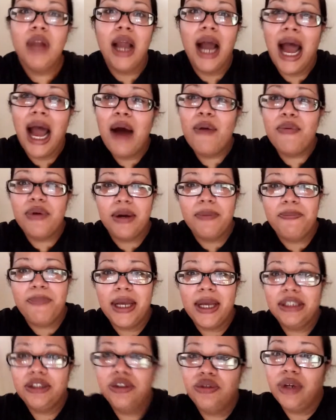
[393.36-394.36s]
I would have
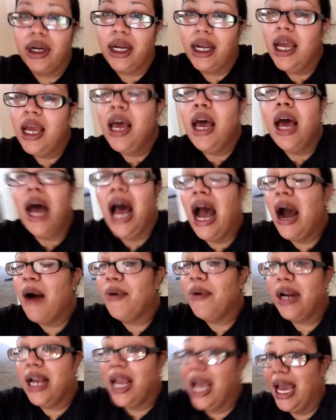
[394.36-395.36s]
been straight. I
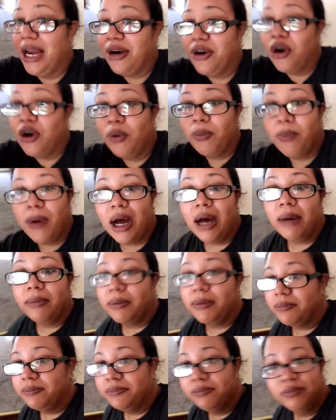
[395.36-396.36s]
would have had no
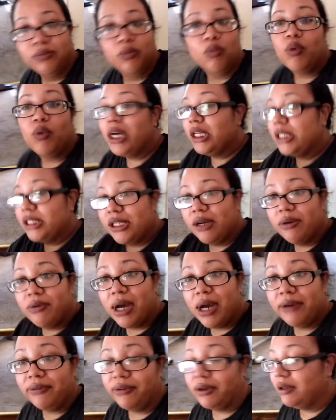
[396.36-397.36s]
problem
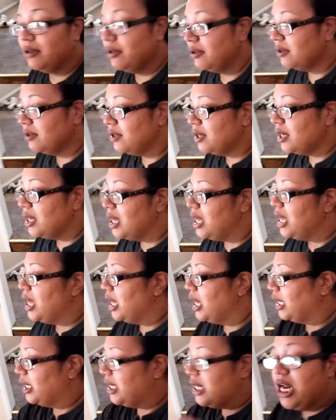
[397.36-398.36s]
whatsoever.
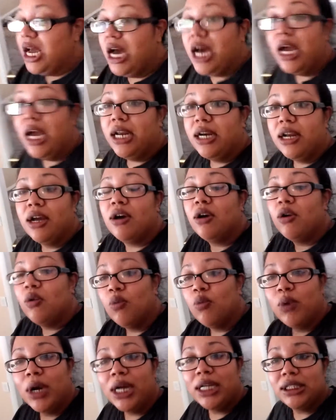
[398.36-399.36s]
None
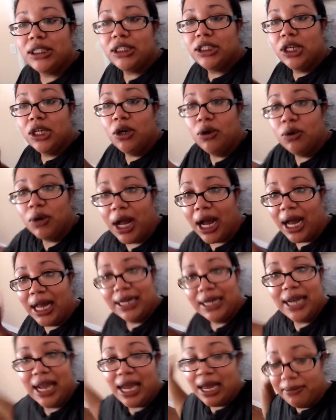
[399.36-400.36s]
whatso
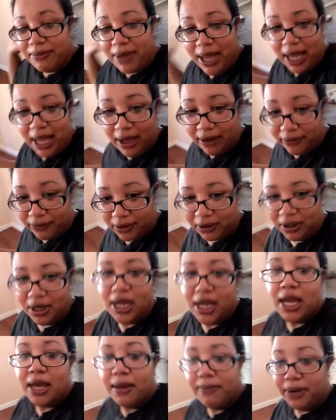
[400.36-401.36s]
goddamn ever.
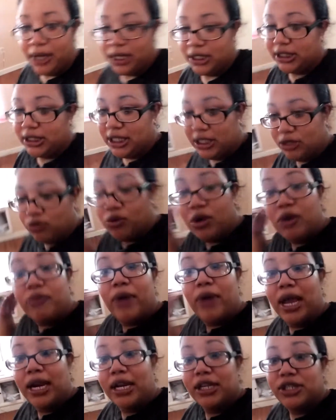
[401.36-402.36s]
But since we
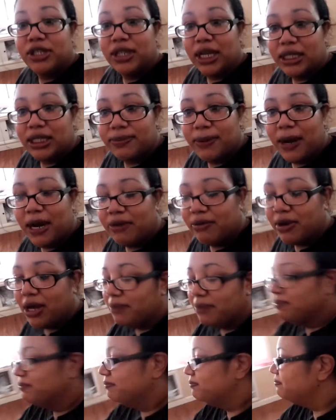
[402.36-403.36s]
ran into that spider
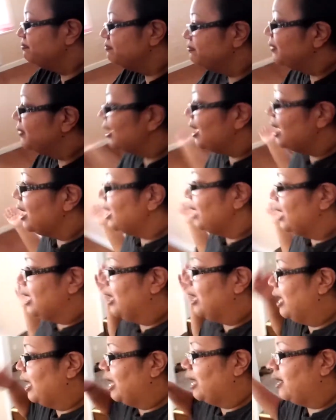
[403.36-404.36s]
web,
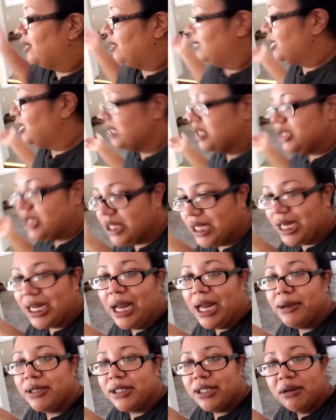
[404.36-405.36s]
uh-uh. And then since I
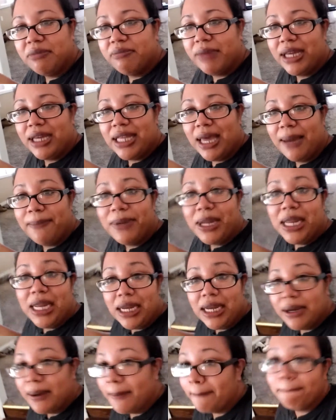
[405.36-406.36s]
got stung by that
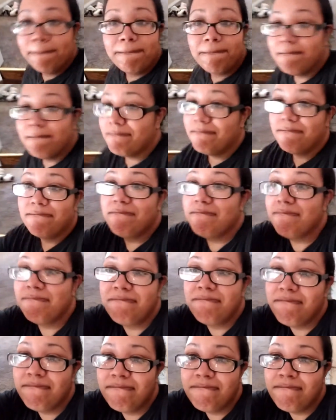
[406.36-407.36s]
bee, mm-mm.
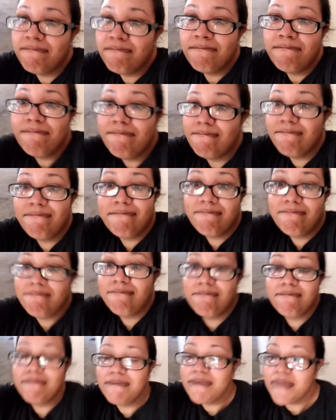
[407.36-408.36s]

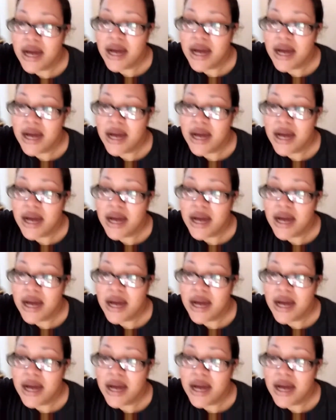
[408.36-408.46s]
Mm-mm.